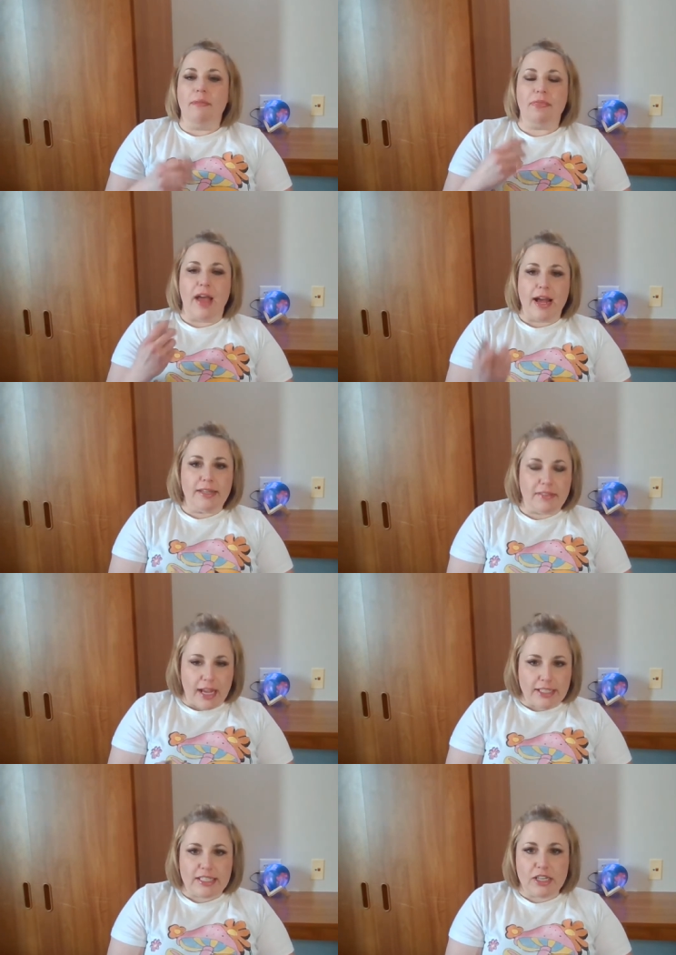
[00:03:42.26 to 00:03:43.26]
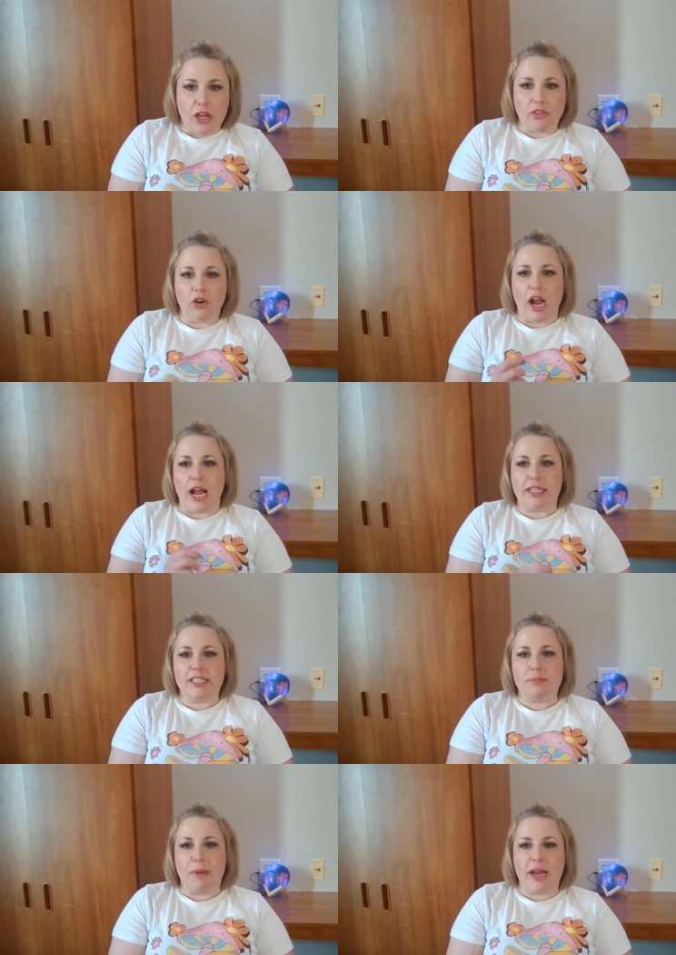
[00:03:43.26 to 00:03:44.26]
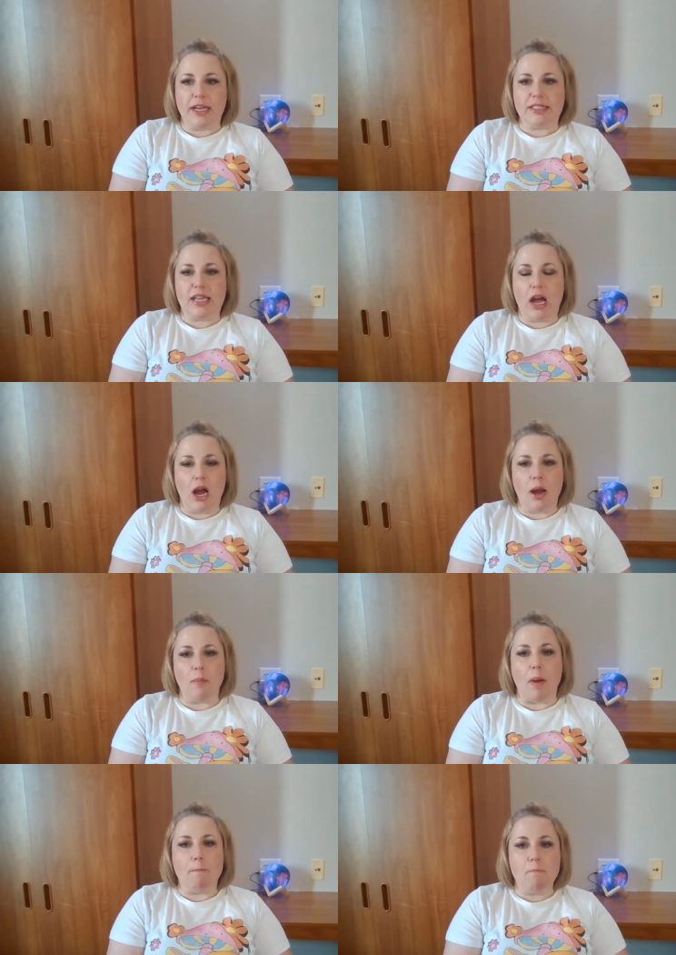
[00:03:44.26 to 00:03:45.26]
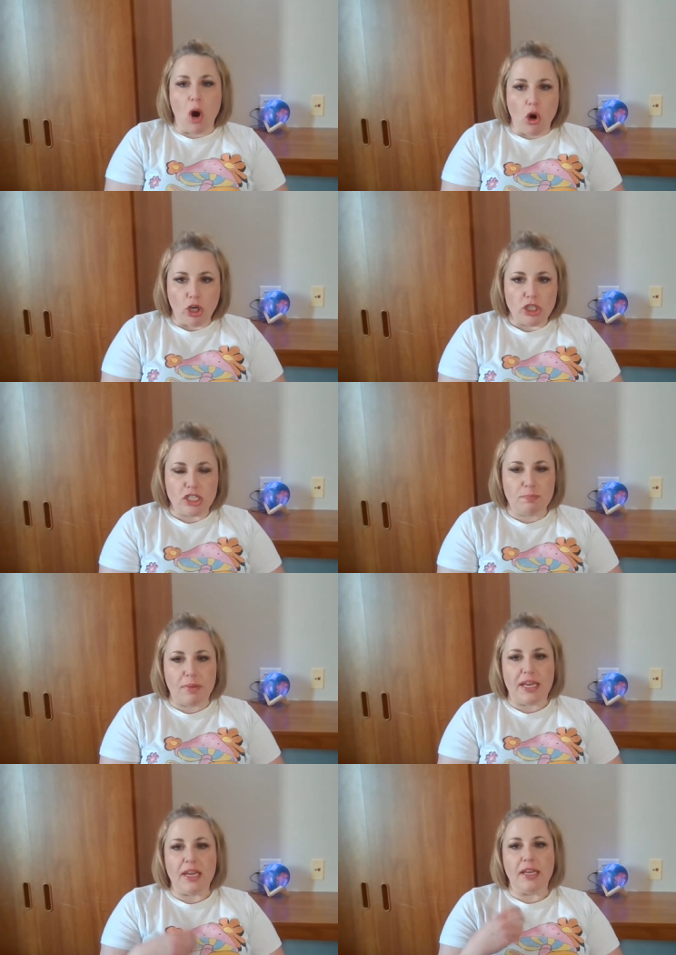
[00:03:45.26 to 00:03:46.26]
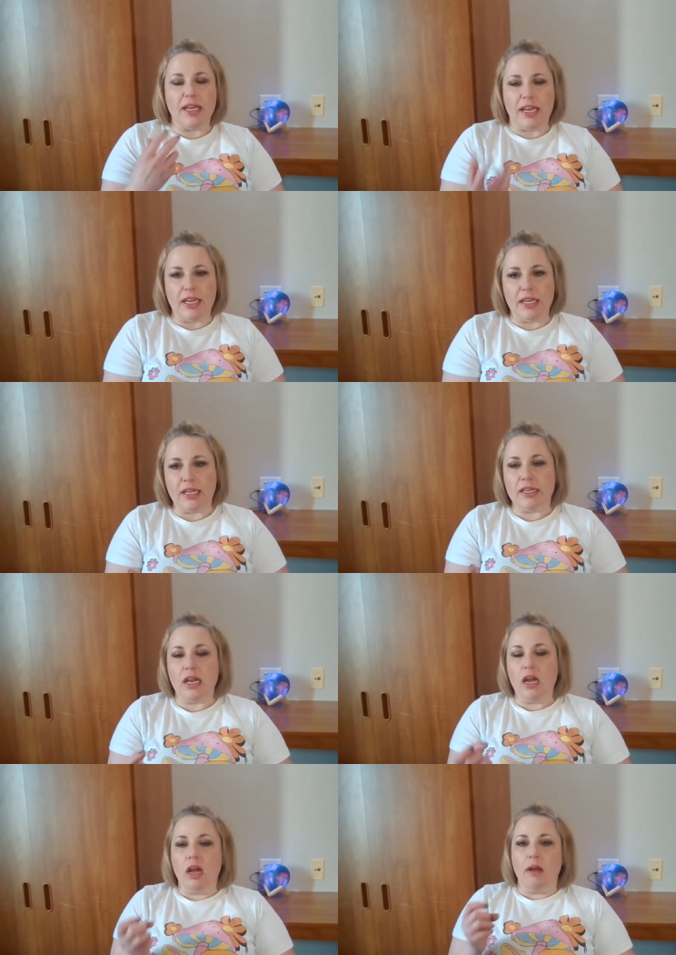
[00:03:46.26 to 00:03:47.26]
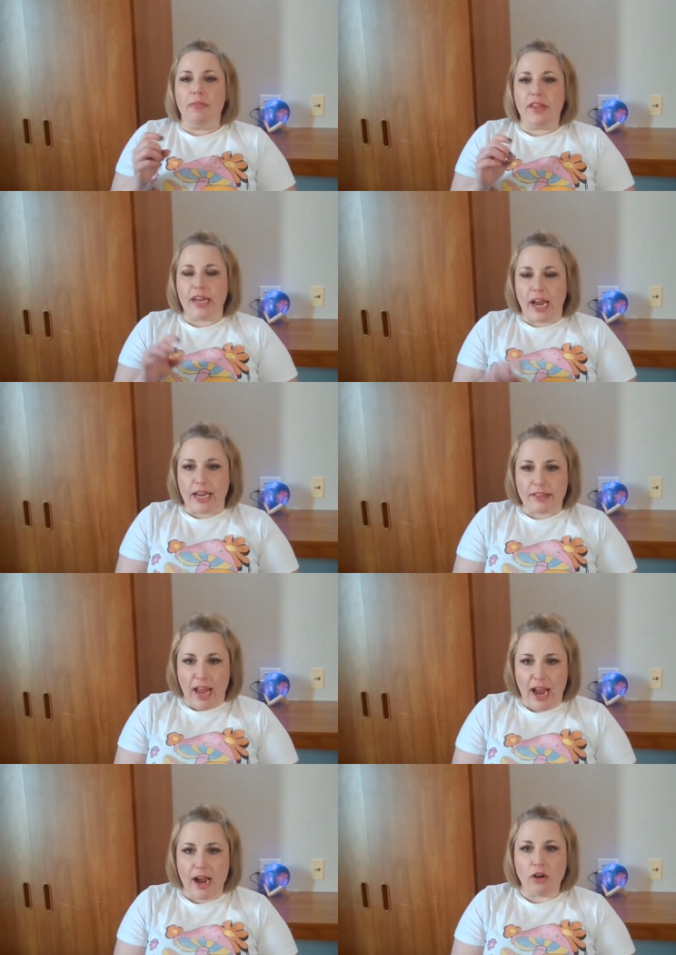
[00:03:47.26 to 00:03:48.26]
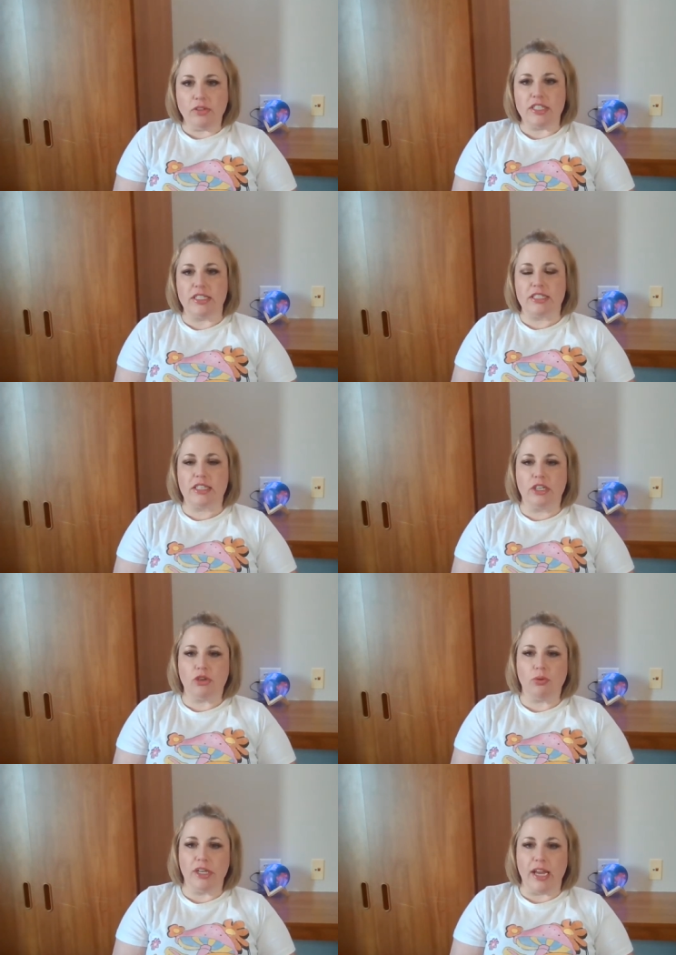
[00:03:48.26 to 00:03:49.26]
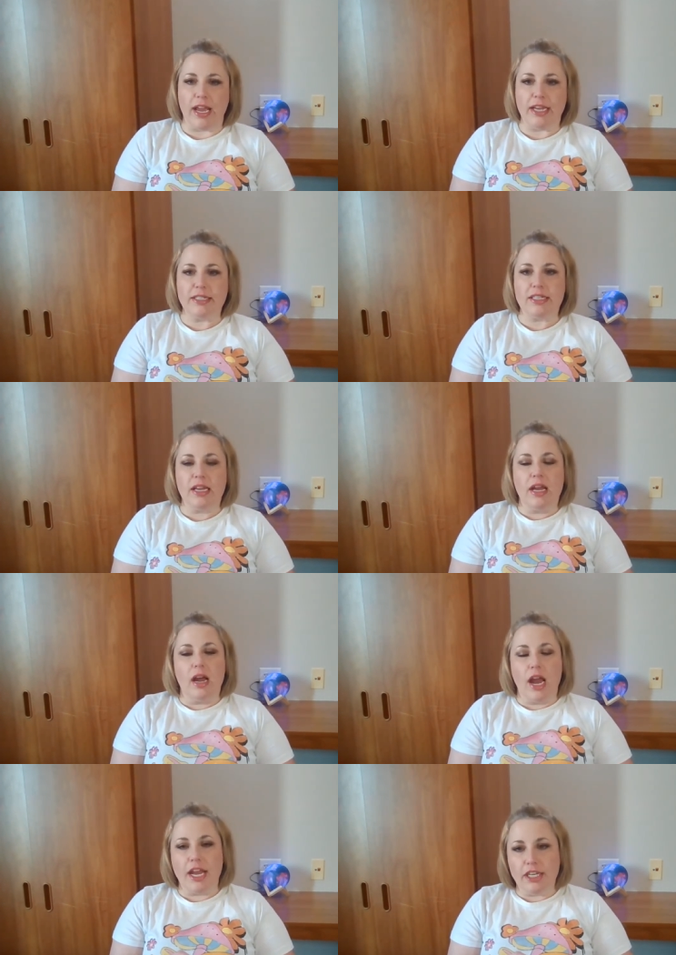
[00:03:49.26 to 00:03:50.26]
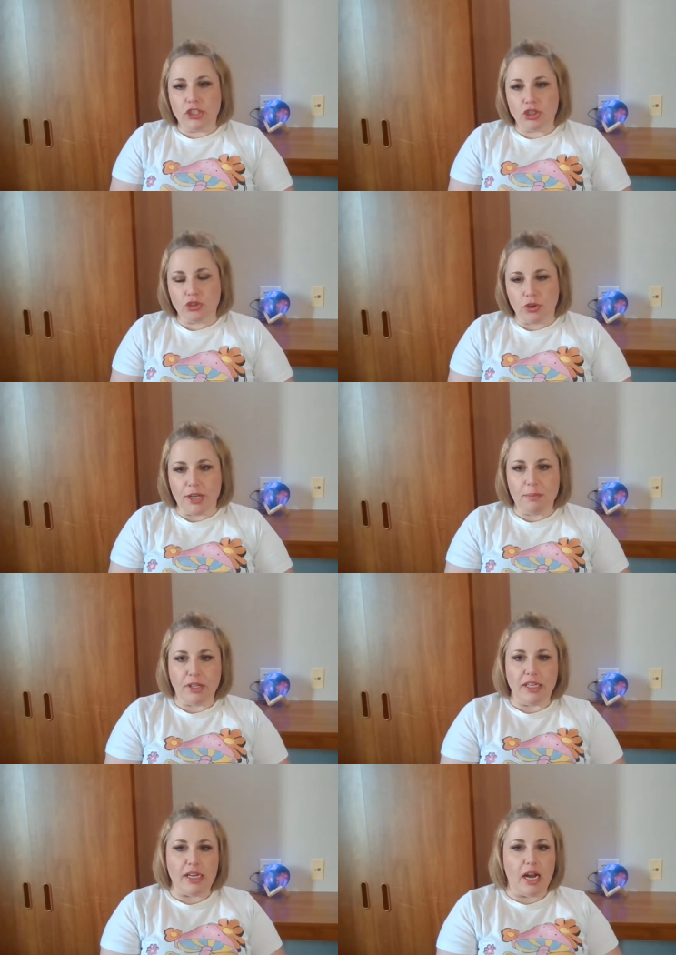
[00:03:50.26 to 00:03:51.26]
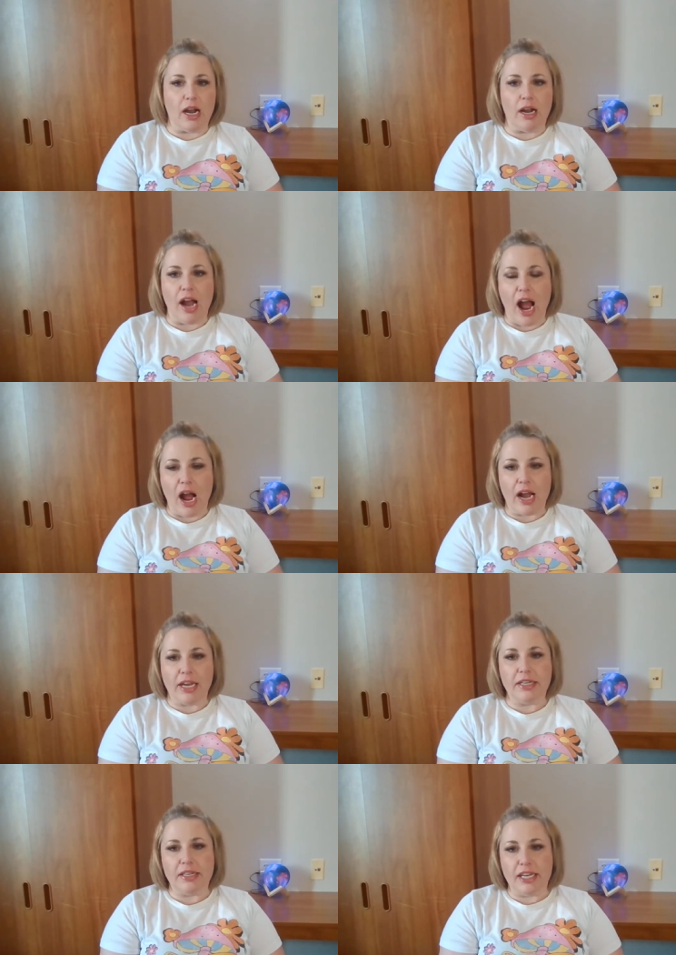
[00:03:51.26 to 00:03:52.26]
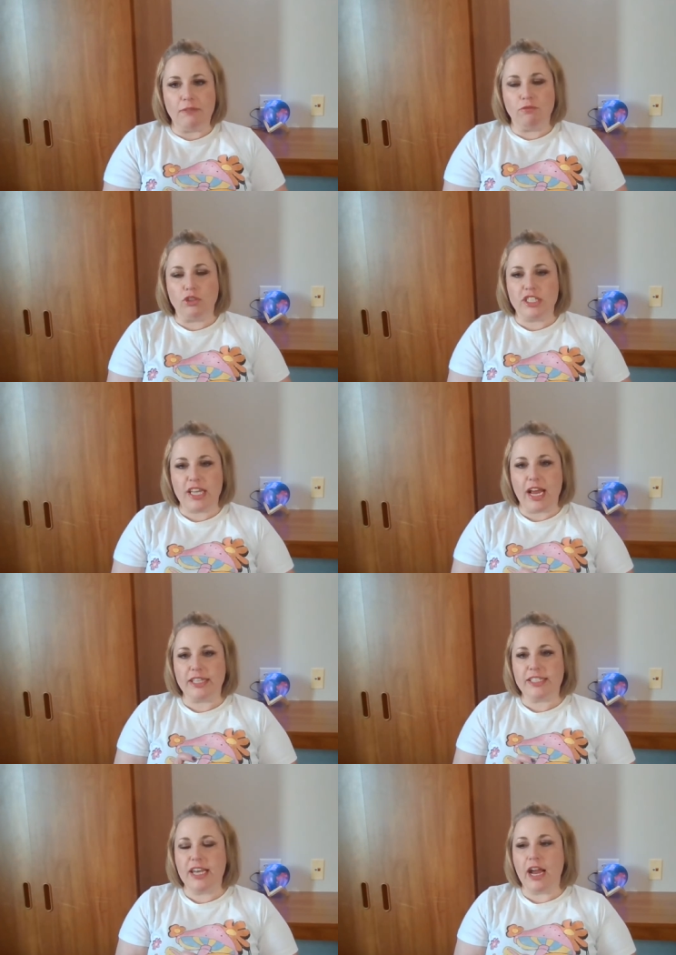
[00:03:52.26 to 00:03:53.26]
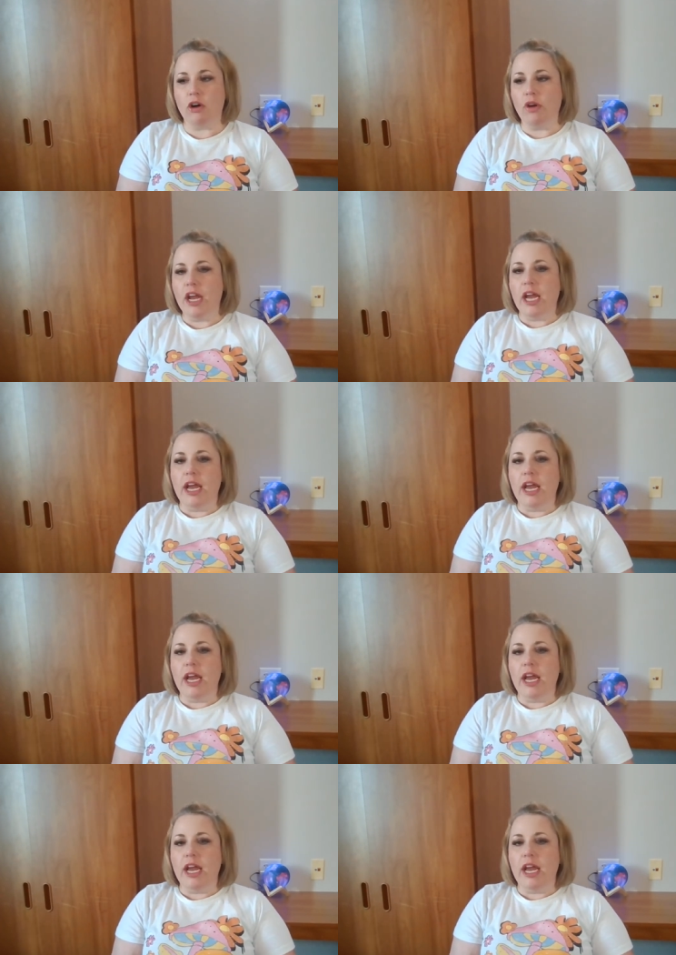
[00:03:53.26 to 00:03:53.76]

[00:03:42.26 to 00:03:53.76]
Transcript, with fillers: that that's another aspect. Um, Mars being in the eighth house is going to create an extremely uh, high need for sex. Now,